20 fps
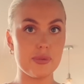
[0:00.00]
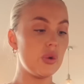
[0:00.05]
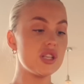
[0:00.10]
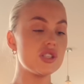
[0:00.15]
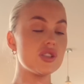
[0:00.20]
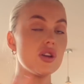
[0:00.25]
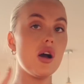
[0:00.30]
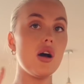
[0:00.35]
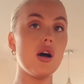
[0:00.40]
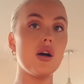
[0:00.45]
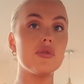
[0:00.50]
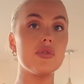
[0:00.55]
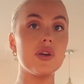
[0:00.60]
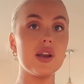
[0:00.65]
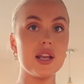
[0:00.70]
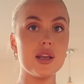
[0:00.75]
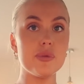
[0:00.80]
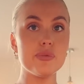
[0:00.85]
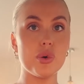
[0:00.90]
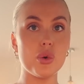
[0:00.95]
which are
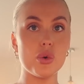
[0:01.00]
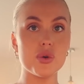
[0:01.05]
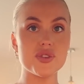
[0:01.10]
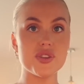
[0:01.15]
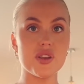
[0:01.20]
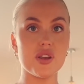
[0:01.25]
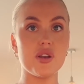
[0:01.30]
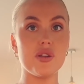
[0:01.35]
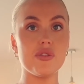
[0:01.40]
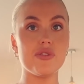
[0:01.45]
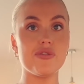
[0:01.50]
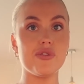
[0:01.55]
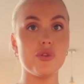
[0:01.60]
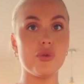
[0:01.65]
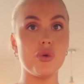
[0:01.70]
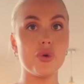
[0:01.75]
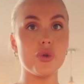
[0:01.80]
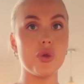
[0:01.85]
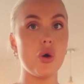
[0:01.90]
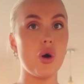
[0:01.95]
really important
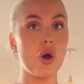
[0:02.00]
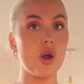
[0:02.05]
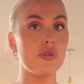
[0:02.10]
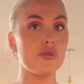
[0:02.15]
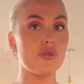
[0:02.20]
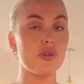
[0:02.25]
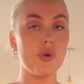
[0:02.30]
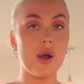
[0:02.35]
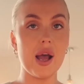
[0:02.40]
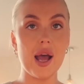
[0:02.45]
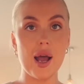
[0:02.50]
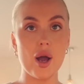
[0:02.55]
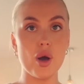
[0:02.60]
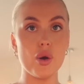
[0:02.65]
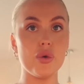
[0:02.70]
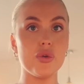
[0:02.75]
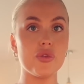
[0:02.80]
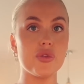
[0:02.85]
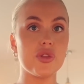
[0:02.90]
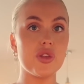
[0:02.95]
for your overall
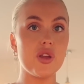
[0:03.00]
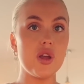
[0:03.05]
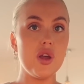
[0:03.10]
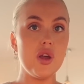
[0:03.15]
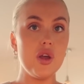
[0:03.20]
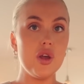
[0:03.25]
health,